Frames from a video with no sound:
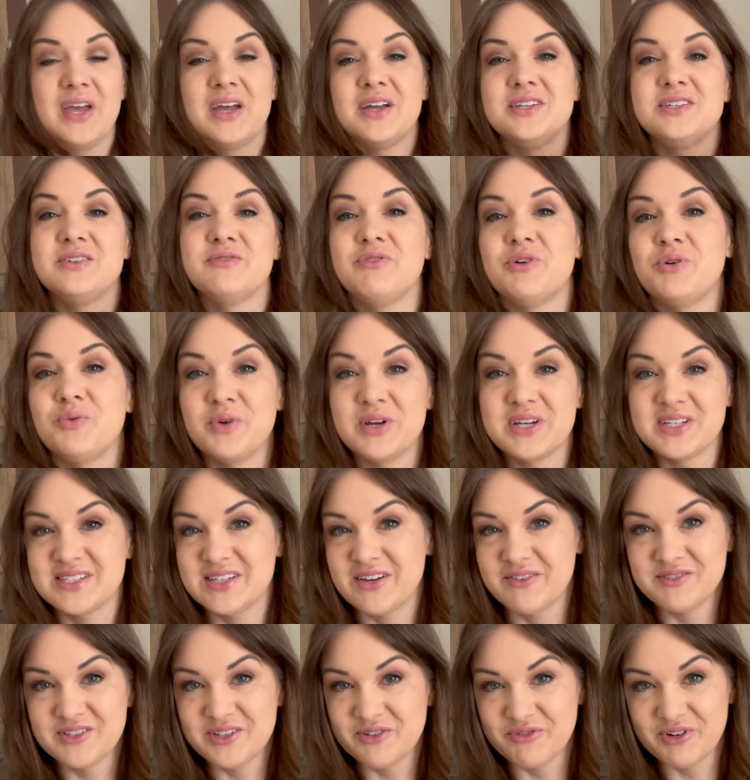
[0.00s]
Different rinks
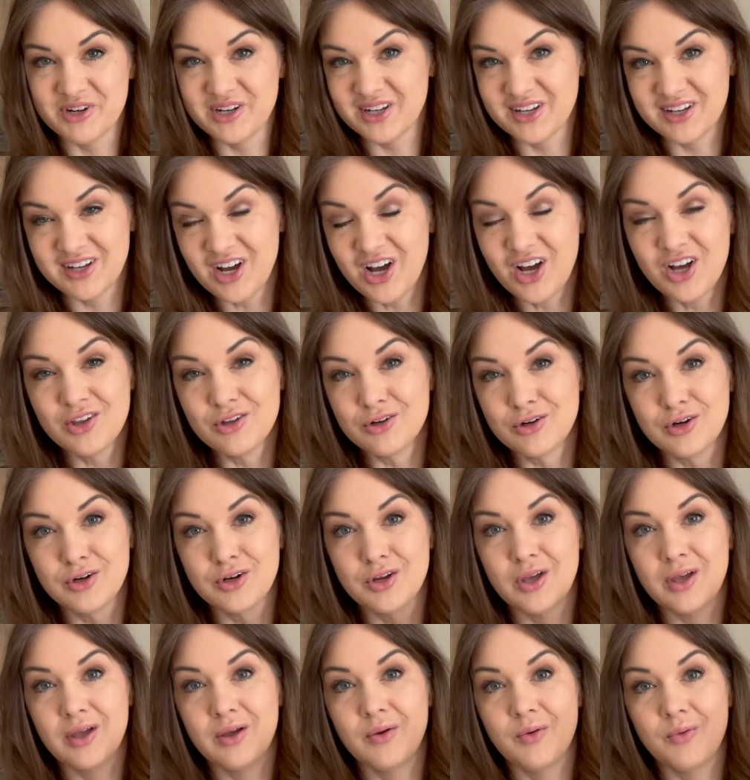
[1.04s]
have different colored
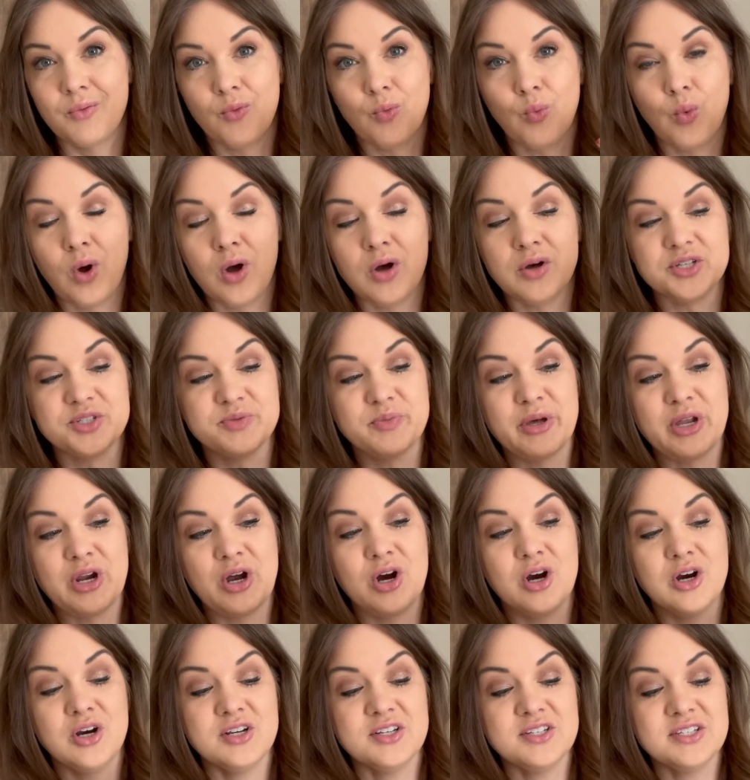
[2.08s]
walls, but
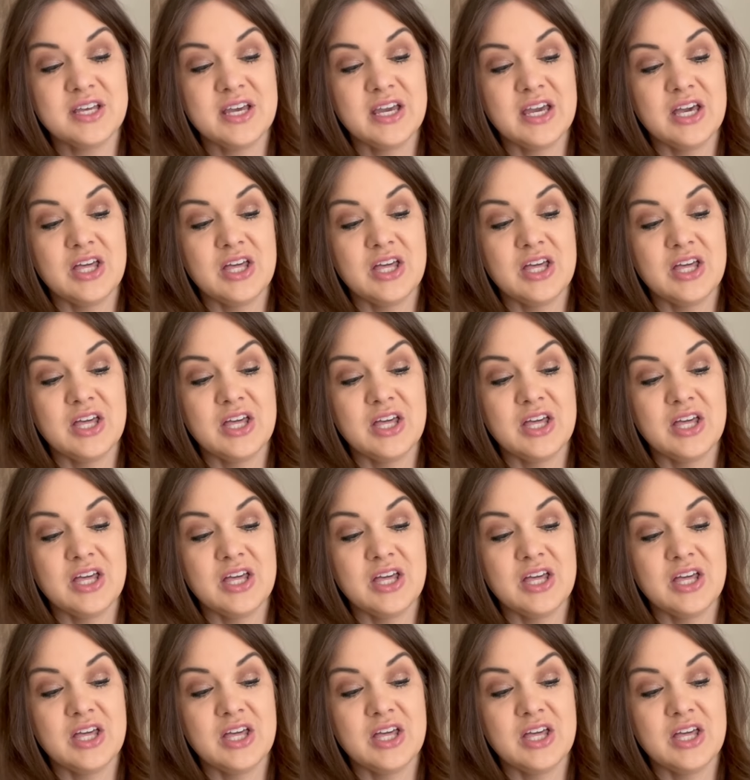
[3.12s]
ours,